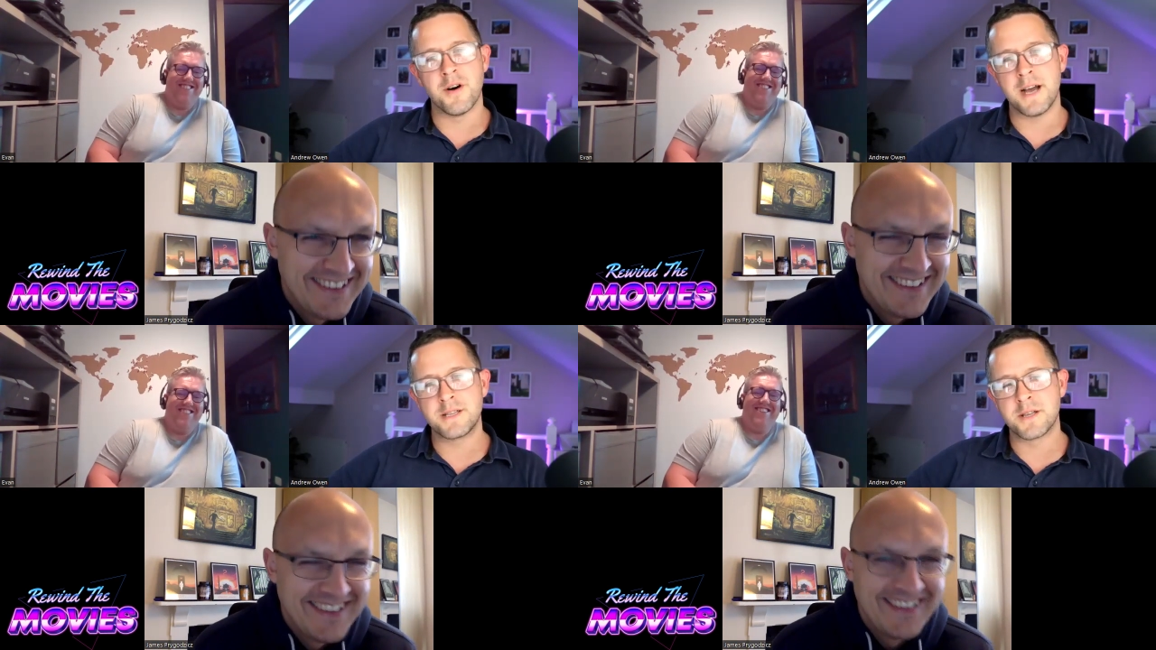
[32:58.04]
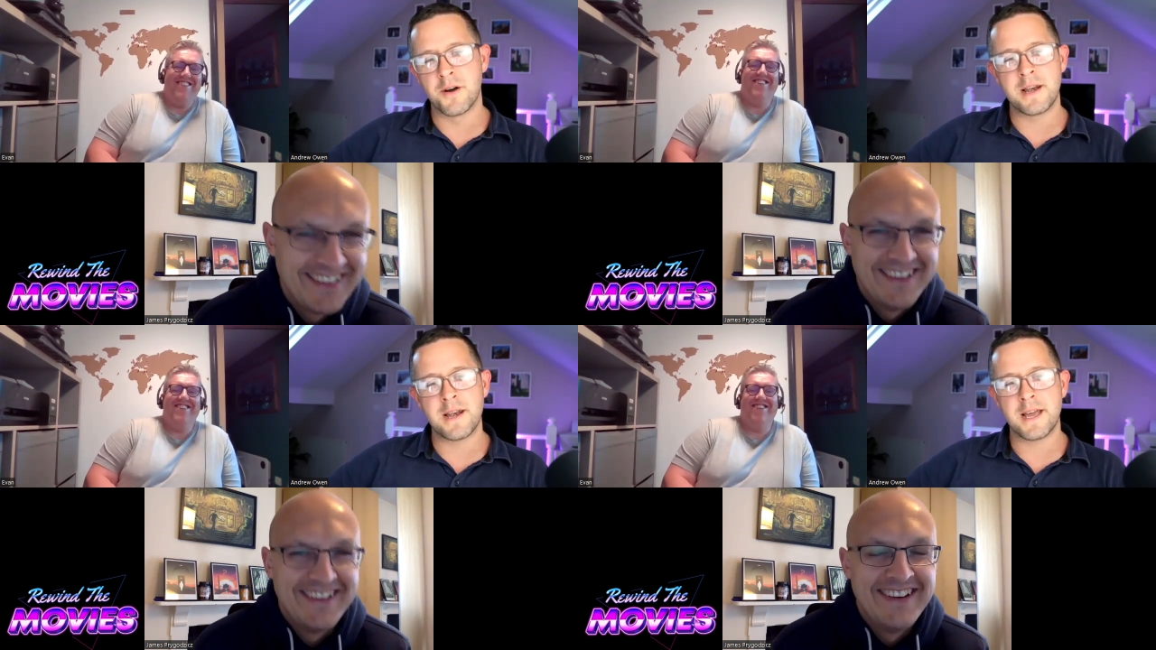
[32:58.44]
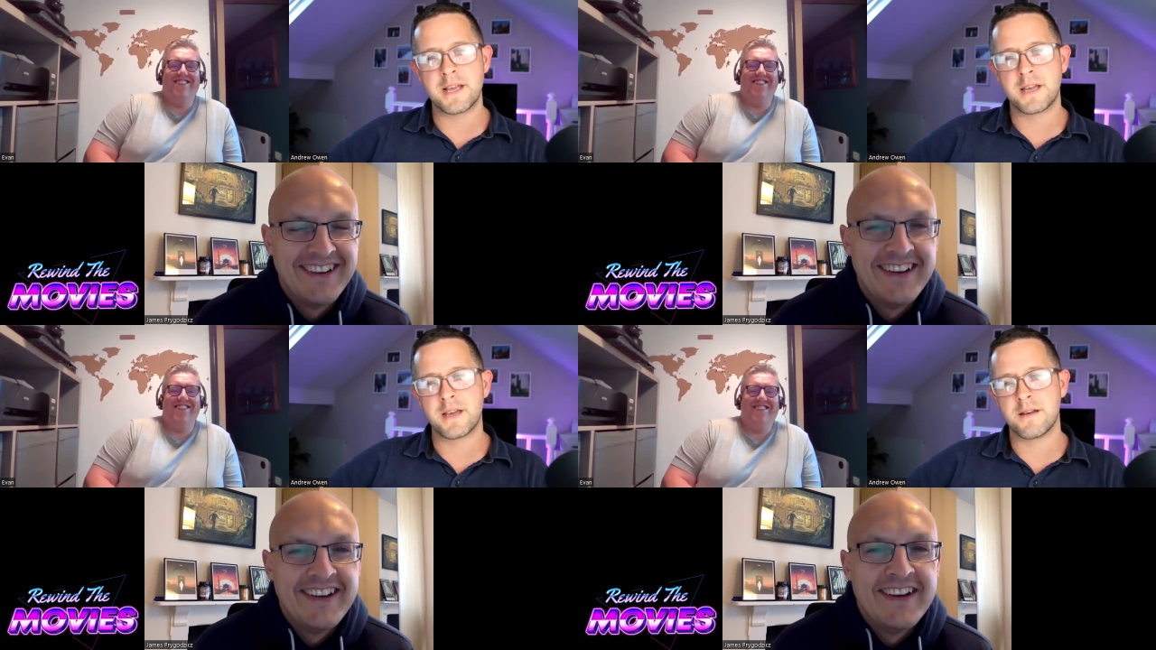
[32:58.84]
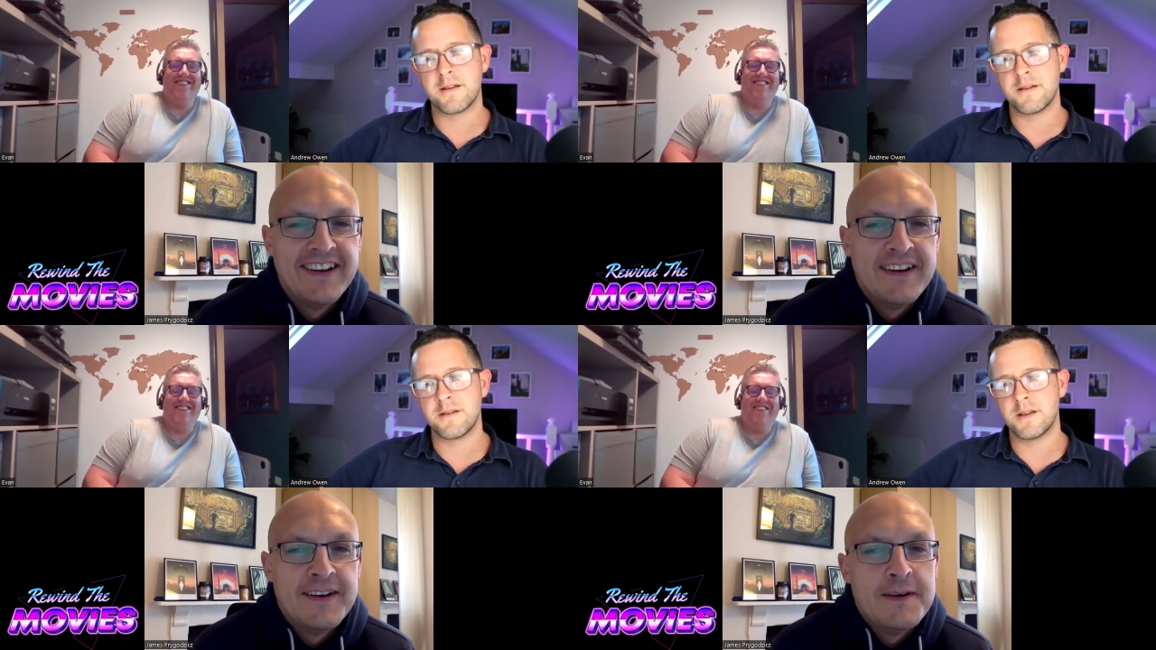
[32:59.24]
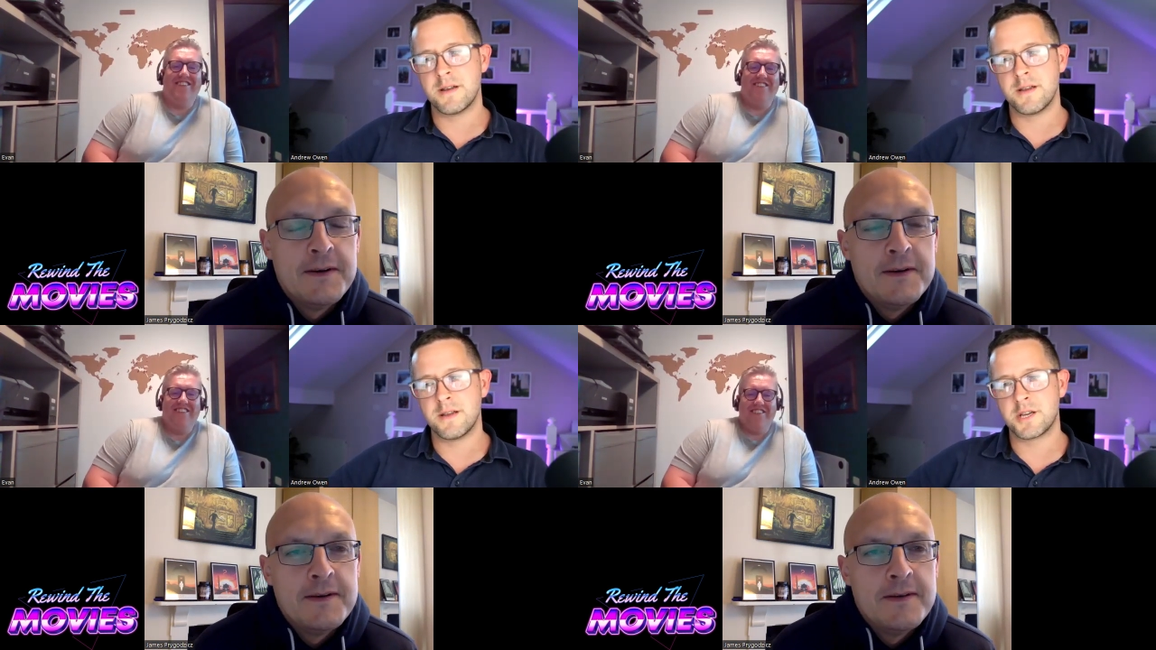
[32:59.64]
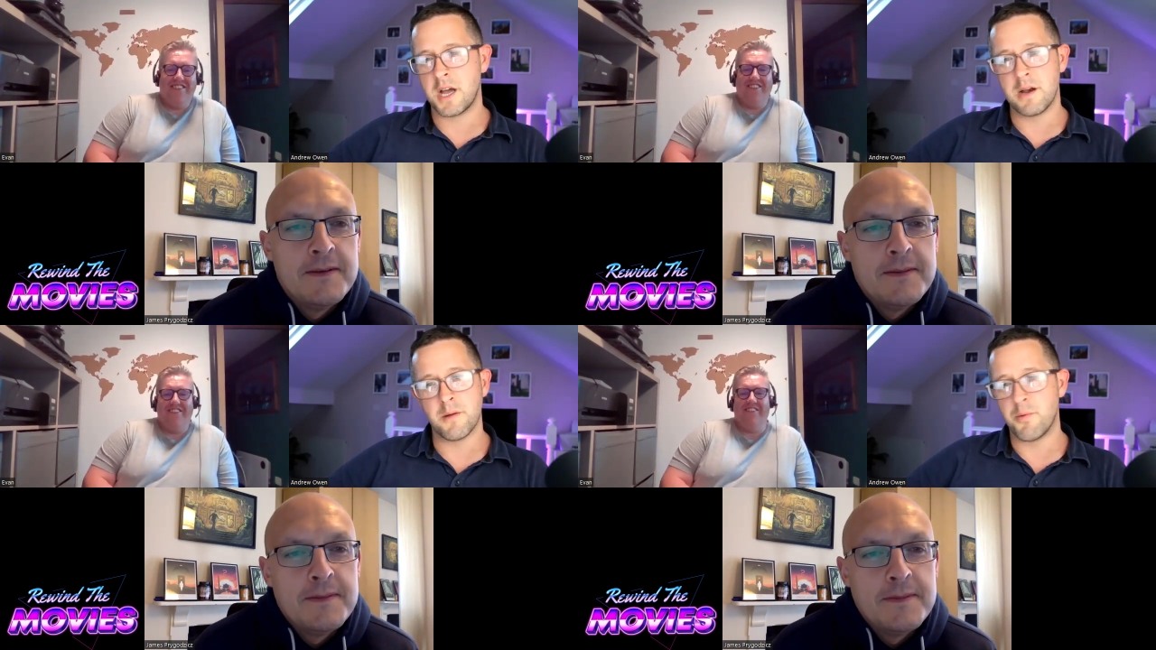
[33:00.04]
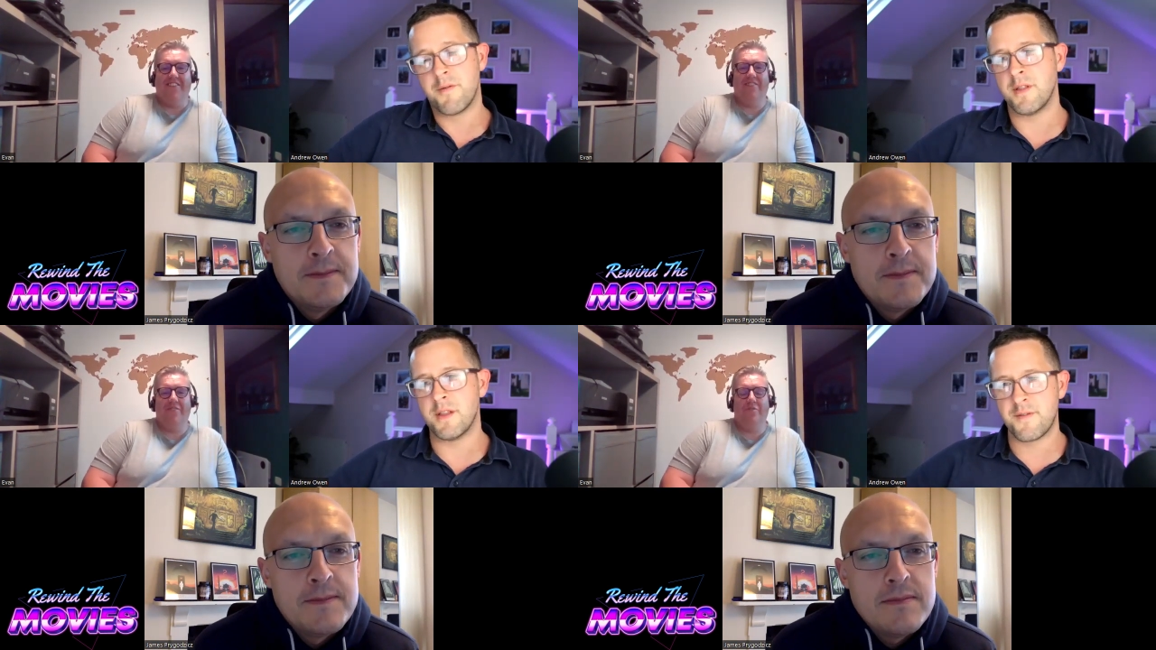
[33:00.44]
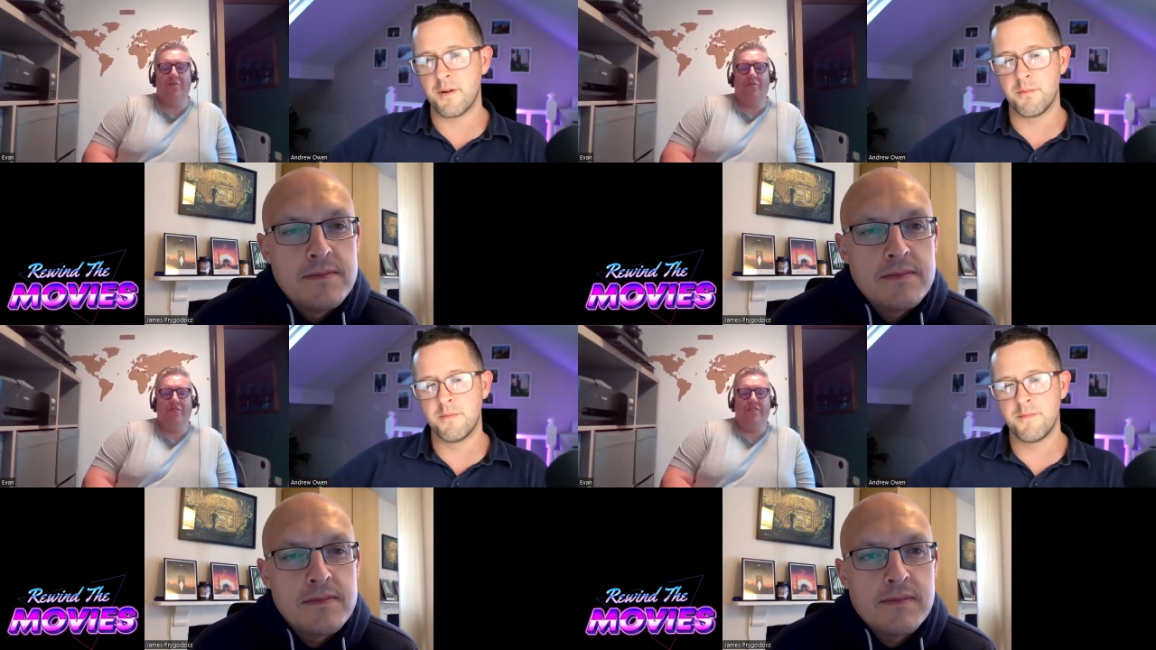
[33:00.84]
Speaker 1: I don't like Shia LaBeouf in this film,